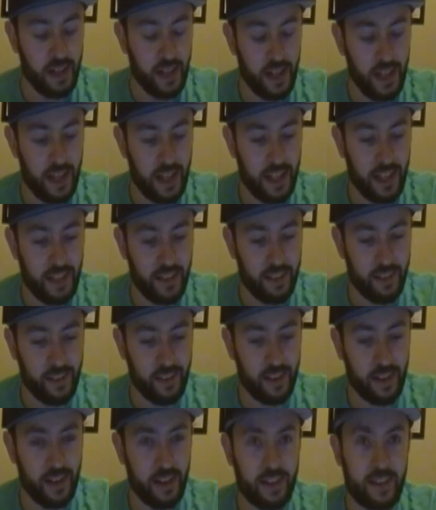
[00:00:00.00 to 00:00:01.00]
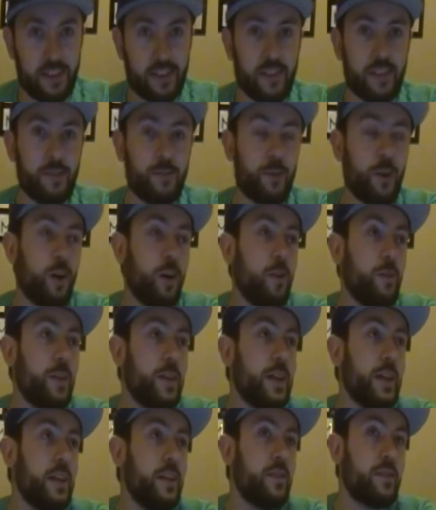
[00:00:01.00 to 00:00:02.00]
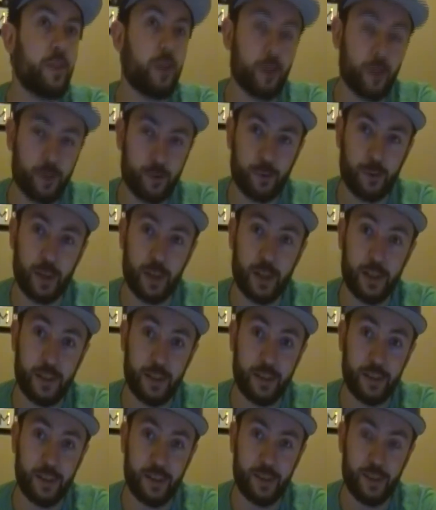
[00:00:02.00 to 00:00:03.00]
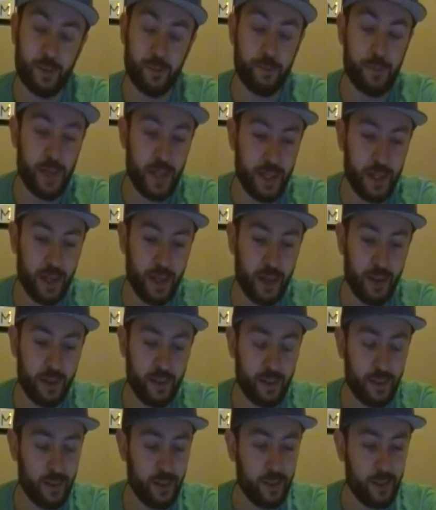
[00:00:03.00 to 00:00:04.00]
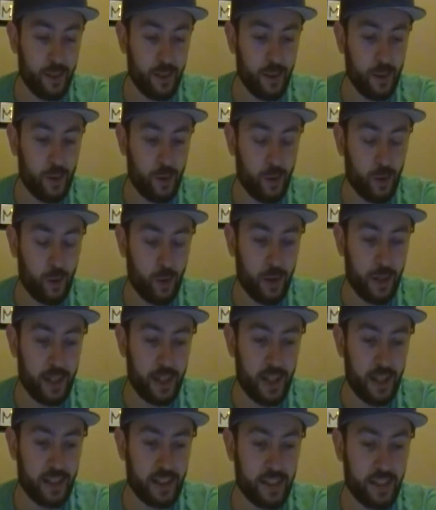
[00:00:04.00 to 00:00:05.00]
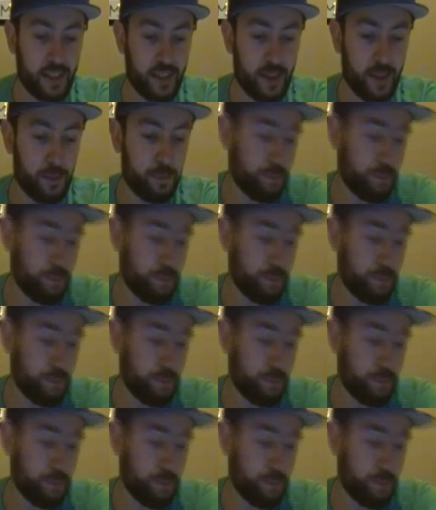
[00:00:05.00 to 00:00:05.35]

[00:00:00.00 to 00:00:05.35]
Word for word: and it's involving his girlfriend Mika, who I guess